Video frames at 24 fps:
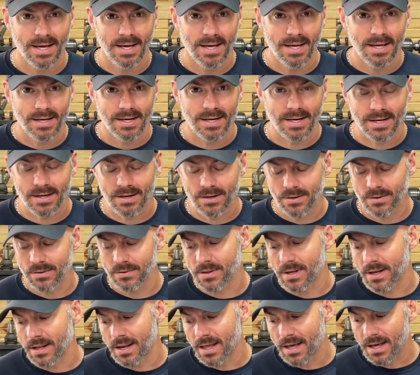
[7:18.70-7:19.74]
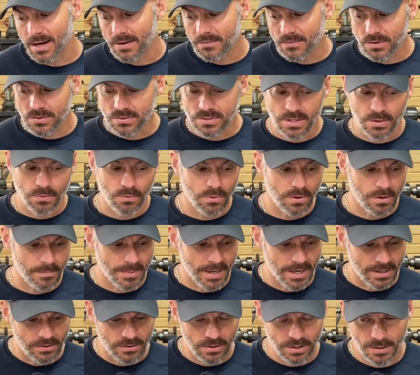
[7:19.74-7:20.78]
Now, a lot of you say, what
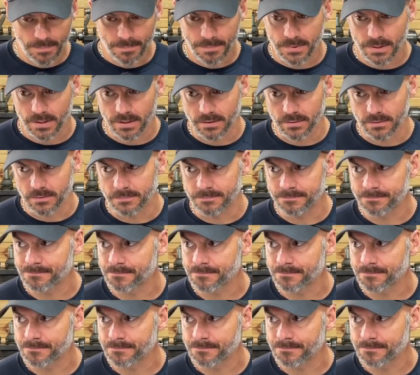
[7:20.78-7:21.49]
about crypto?